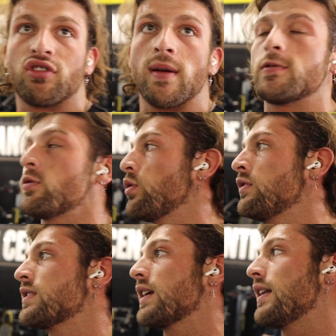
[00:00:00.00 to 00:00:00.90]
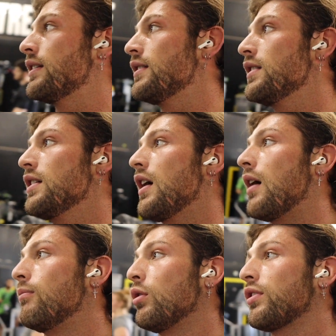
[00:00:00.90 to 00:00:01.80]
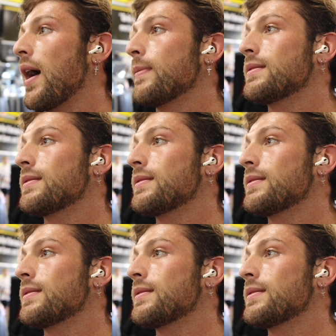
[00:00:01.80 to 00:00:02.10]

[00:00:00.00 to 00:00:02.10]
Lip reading: reps once again on both top